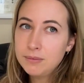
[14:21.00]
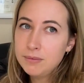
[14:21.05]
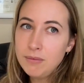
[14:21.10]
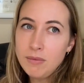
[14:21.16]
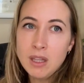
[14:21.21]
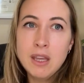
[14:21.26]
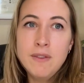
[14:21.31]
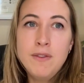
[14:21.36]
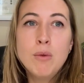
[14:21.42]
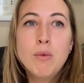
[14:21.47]

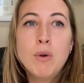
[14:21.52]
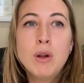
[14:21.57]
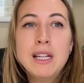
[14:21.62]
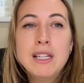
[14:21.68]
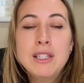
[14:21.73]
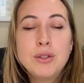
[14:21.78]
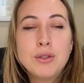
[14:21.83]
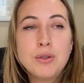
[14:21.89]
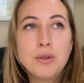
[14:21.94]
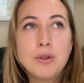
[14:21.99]
if you're wanting
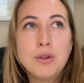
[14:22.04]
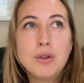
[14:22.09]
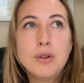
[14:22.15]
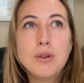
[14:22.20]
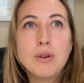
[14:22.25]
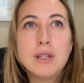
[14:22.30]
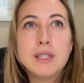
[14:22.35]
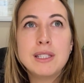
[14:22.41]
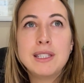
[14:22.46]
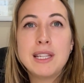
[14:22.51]

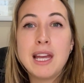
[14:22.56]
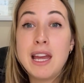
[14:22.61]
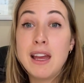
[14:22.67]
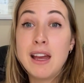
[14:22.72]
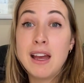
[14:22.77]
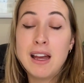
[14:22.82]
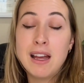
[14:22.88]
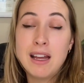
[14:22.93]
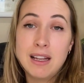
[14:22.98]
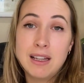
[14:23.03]
to say,
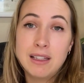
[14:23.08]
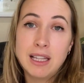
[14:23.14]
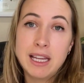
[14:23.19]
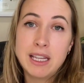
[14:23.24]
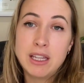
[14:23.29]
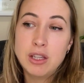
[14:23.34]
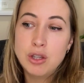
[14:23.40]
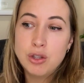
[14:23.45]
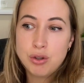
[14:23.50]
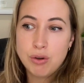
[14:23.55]
like
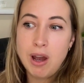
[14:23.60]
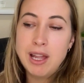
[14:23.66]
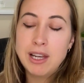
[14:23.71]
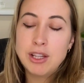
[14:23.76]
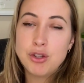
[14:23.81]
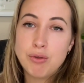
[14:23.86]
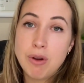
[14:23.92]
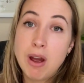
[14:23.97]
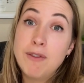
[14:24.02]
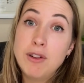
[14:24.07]
you're trying to
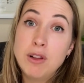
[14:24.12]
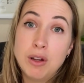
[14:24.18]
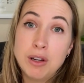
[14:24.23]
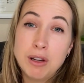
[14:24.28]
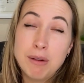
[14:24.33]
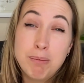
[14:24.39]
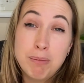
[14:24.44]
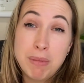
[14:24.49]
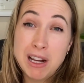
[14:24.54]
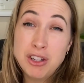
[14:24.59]
travel on a
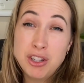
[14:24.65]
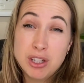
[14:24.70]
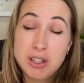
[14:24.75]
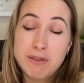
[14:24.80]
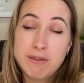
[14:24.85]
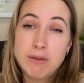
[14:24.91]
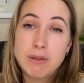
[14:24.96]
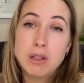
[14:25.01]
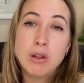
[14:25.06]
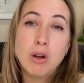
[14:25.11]
budget
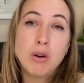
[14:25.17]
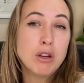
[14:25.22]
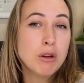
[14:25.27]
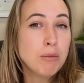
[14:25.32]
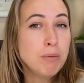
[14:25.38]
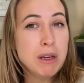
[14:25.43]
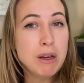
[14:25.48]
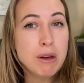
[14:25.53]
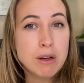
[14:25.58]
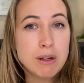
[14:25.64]
for a longer
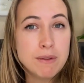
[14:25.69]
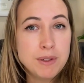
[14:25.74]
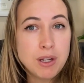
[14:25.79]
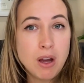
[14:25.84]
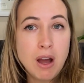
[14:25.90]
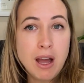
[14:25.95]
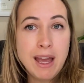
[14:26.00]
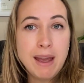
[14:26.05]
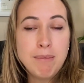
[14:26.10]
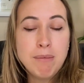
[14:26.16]
period of
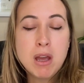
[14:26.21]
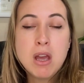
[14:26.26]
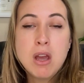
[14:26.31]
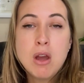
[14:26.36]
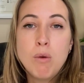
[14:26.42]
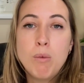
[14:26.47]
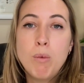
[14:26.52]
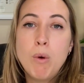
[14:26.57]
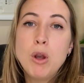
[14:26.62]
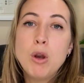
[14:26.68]
time,
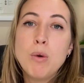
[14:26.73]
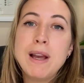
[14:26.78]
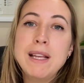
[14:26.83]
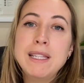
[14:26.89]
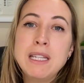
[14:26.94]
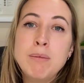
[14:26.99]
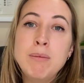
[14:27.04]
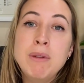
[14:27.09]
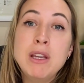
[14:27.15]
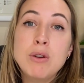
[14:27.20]
workaways
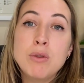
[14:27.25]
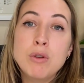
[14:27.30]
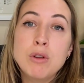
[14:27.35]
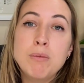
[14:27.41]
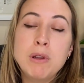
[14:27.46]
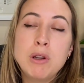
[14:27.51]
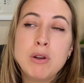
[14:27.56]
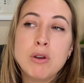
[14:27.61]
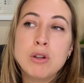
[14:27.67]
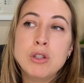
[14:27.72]
can be good
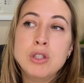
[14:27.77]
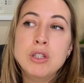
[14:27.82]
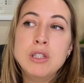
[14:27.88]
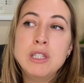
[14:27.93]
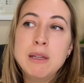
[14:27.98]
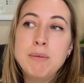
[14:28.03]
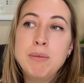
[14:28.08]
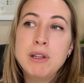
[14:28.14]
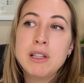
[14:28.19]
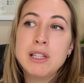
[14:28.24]
because you
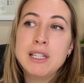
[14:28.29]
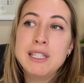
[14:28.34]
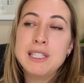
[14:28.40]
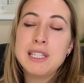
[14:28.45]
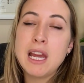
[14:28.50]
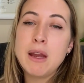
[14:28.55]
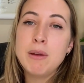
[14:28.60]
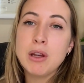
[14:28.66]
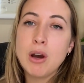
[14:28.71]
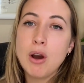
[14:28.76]
typically
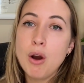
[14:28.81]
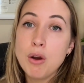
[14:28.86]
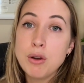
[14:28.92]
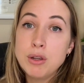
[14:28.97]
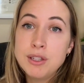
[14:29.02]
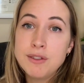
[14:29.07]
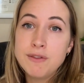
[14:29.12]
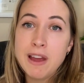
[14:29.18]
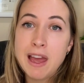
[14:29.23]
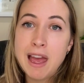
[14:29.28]
stay with a
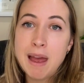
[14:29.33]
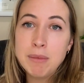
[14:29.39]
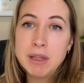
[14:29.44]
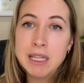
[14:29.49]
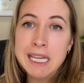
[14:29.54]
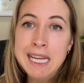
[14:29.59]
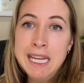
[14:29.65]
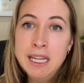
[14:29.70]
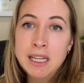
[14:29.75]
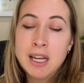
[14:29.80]
host
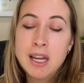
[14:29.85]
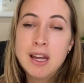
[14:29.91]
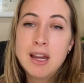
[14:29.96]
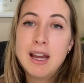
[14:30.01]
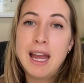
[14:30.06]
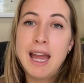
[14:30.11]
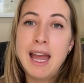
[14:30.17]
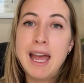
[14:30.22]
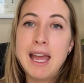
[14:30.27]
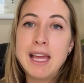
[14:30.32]
family
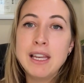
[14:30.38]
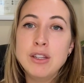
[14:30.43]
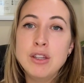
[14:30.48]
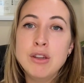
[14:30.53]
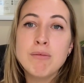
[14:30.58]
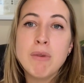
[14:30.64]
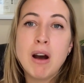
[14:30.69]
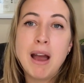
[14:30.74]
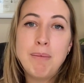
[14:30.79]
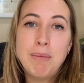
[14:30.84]
and you
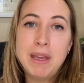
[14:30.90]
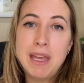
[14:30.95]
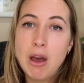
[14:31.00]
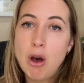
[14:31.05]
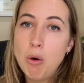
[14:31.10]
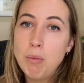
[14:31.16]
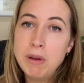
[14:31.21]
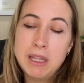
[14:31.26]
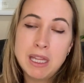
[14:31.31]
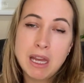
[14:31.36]
might be
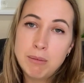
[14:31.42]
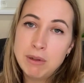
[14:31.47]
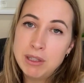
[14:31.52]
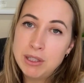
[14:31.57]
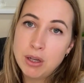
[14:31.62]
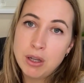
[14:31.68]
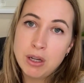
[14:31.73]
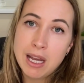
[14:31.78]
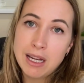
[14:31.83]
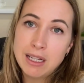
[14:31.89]
helping them with
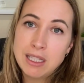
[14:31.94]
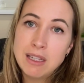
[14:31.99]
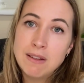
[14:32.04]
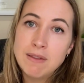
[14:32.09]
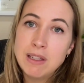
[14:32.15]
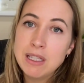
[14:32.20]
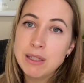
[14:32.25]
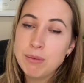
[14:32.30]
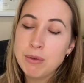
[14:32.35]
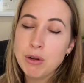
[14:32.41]
certain
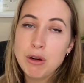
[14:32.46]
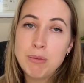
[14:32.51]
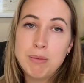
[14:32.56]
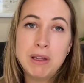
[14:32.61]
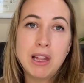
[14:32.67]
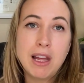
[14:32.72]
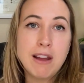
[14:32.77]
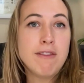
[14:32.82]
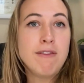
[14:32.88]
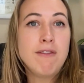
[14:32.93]
activities, whether it be
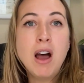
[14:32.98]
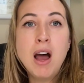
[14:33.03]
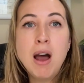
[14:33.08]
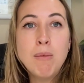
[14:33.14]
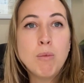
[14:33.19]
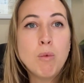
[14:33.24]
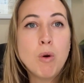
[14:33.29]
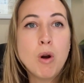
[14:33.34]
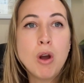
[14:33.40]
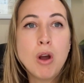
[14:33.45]
like
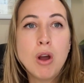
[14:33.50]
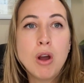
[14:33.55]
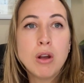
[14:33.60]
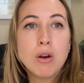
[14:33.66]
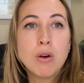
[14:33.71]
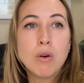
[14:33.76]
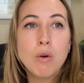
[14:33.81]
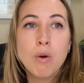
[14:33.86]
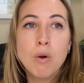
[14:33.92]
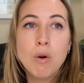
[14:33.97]
farm
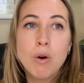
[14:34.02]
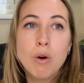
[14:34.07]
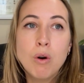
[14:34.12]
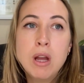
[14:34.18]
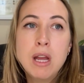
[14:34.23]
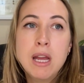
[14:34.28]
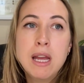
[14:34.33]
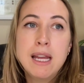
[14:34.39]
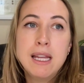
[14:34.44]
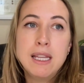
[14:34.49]
work or,
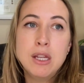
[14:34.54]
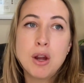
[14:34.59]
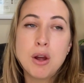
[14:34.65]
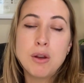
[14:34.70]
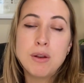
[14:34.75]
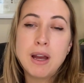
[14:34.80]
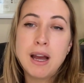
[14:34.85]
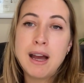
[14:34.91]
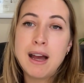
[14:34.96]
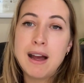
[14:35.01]
you
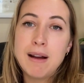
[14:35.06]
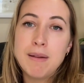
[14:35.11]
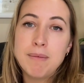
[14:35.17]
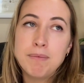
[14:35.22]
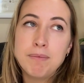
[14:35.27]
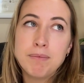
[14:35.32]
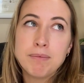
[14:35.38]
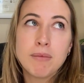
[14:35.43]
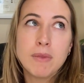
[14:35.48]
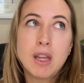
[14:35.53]

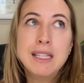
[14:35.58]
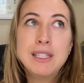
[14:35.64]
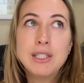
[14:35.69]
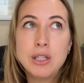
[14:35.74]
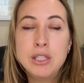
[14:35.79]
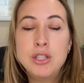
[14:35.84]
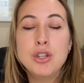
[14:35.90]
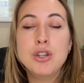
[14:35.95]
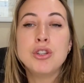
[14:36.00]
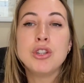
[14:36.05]
know,
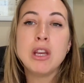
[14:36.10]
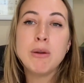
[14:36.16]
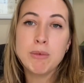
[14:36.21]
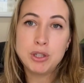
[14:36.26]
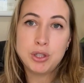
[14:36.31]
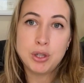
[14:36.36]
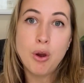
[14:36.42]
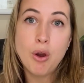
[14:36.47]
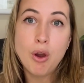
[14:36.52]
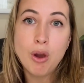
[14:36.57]
it's usually
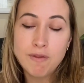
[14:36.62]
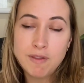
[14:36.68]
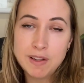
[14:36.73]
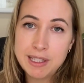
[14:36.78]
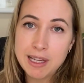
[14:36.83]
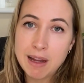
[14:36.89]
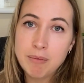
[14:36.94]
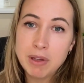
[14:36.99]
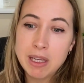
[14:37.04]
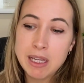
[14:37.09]
return for
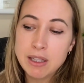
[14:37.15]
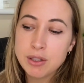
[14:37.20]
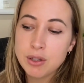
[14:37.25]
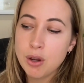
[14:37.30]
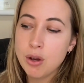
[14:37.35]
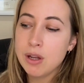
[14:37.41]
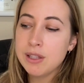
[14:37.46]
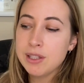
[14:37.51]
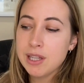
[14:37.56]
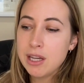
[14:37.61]
something. So
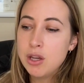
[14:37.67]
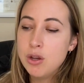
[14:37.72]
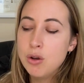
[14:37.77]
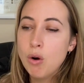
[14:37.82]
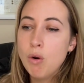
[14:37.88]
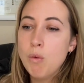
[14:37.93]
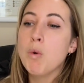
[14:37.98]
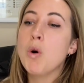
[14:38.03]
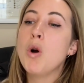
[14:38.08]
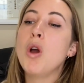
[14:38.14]
it's like
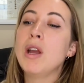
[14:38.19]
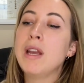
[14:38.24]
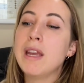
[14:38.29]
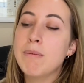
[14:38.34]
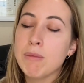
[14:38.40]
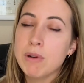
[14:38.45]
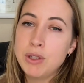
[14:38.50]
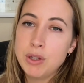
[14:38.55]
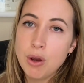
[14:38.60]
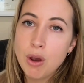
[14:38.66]
your work in
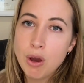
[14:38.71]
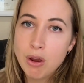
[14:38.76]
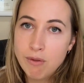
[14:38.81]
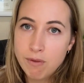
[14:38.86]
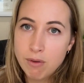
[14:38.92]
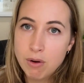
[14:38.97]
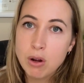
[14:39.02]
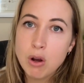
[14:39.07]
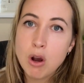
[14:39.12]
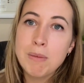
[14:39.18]
return
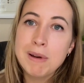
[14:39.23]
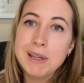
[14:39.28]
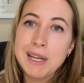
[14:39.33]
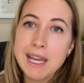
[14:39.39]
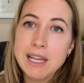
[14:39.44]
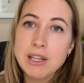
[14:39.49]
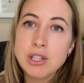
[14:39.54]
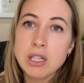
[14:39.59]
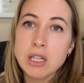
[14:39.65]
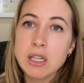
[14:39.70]
for
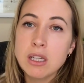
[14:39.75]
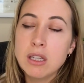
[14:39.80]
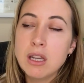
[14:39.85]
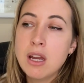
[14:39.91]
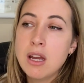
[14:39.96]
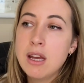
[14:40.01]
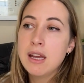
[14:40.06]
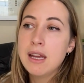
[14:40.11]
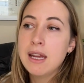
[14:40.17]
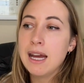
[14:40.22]
accommodation.
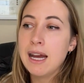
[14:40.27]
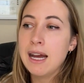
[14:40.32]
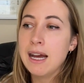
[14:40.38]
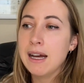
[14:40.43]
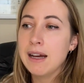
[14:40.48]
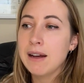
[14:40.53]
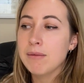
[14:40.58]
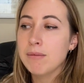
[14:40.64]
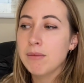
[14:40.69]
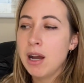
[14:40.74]

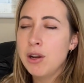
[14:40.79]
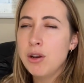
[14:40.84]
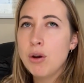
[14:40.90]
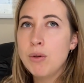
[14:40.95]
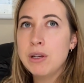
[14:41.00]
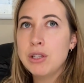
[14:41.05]
I know in